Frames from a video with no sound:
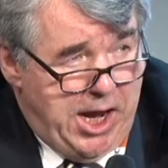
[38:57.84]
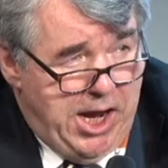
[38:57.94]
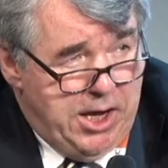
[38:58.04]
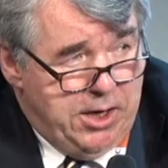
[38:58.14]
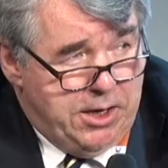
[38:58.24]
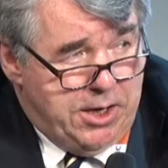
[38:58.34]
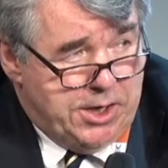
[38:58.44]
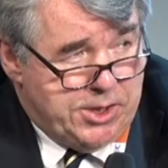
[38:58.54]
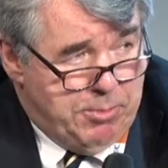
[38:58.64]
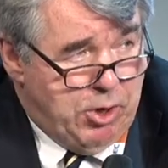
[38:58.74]
in
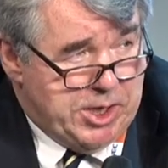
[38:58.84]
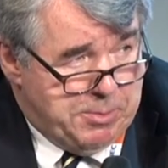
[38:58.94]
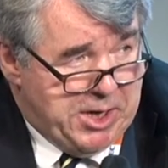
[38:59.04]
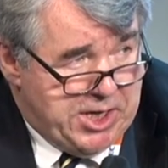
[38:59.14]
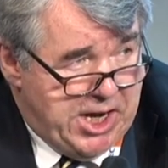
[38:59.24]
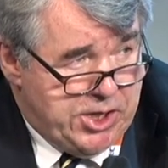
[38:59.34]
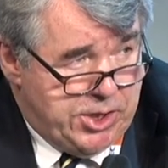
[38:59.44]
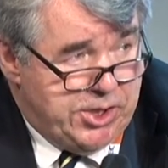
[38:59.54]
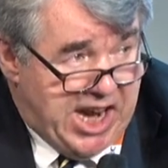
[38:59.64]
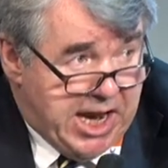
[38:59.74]
customer
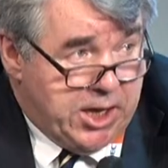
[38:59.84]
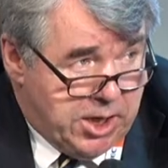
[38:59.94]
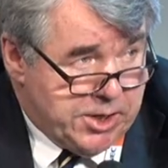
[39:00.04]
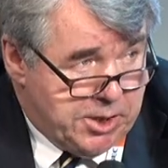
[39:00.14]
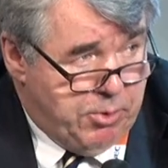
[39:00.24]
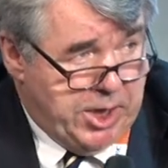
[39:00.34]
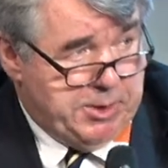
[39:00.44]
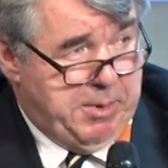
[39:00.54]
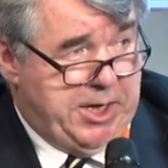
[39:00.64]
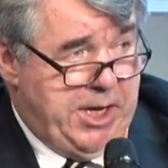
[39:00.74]
expectations, end customer
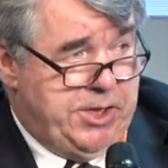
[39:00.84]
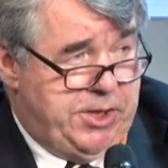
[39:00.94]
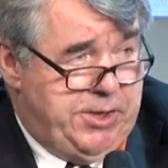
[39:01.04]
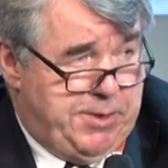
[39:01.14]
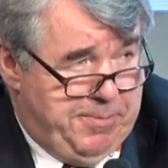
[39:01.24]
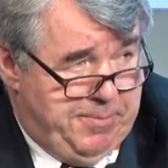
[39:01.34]
expectations.